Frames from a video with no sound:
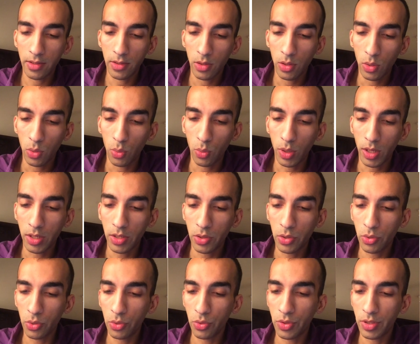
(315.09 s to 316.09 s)
1,
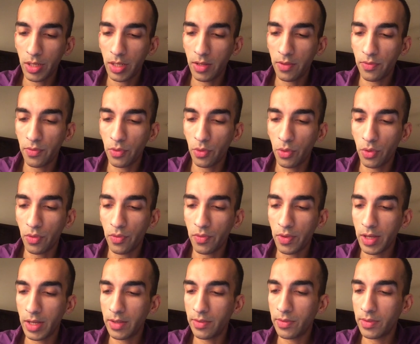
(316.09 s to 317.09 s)
2, 3, 4,
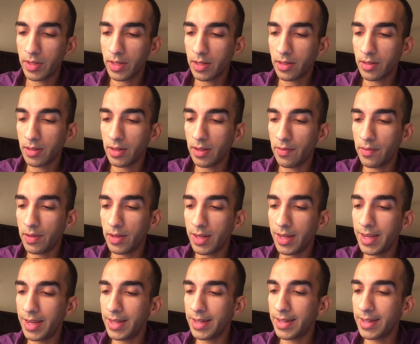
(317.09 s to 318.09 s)
5, 6, 7,
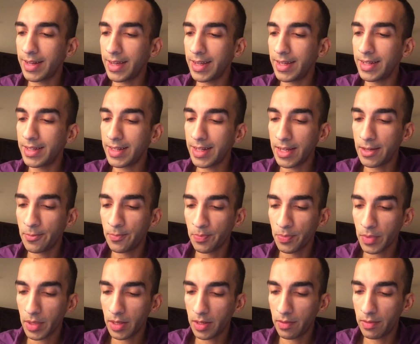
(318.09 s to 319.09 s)
8, 9,
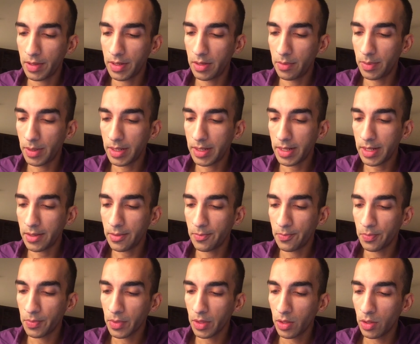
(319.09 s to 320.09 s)
10 divided by 10.
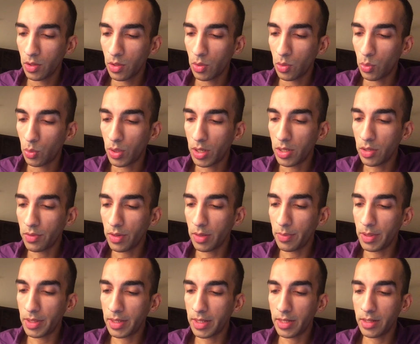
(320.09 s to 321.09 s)
1 divided
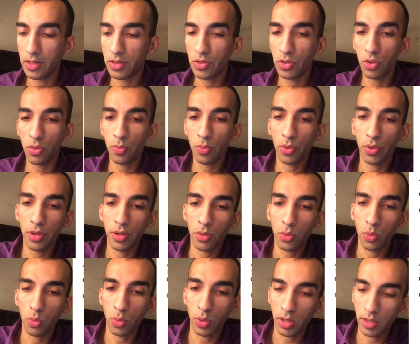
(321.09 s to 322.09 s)
by 10 is
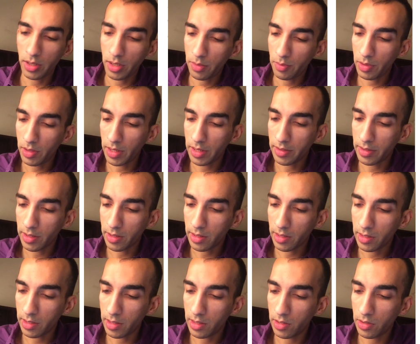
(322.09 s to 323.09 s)
0.1. Let me write that
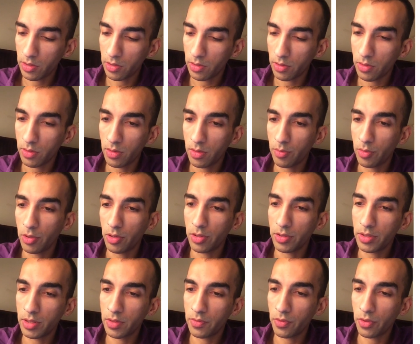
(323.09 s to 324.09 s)
clearly.
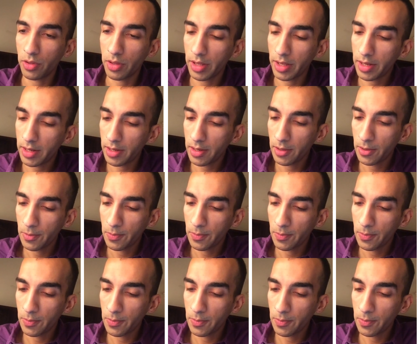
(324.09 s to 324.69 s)
Apologies for that.